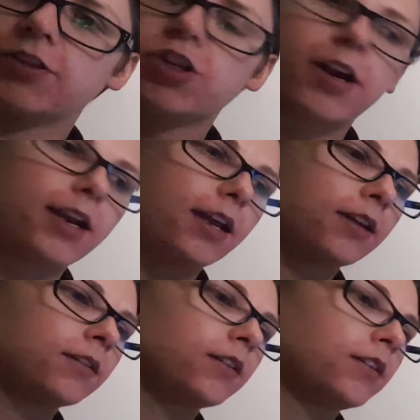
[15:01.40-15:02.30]
the
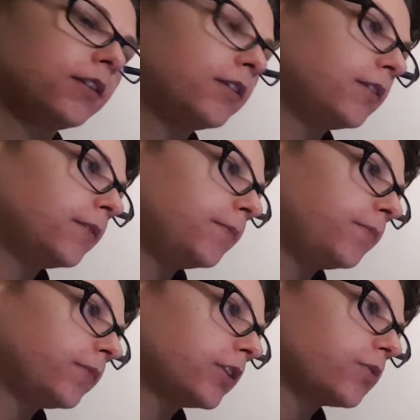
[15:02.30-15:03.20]
training.
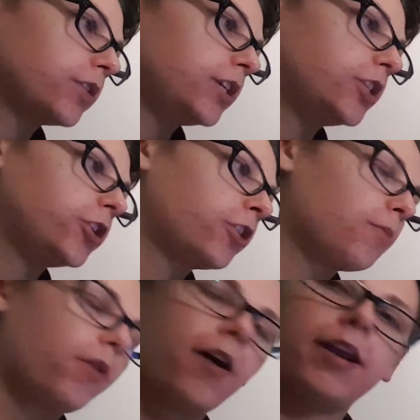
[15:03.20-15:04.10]
So we're teaching her
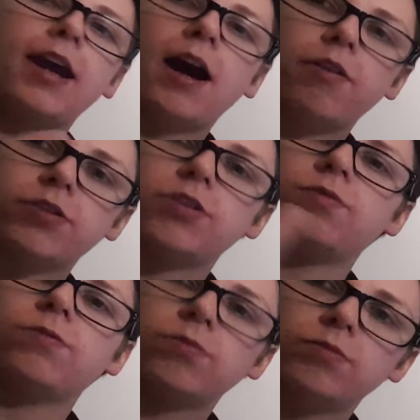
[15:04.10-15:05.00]
body how
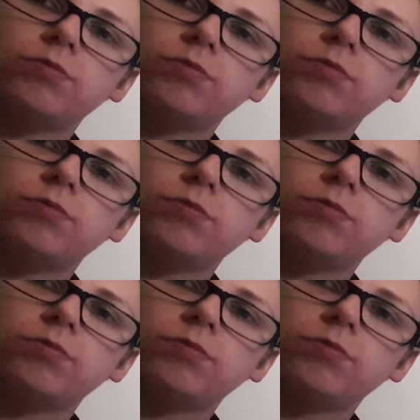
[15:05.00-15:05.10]
to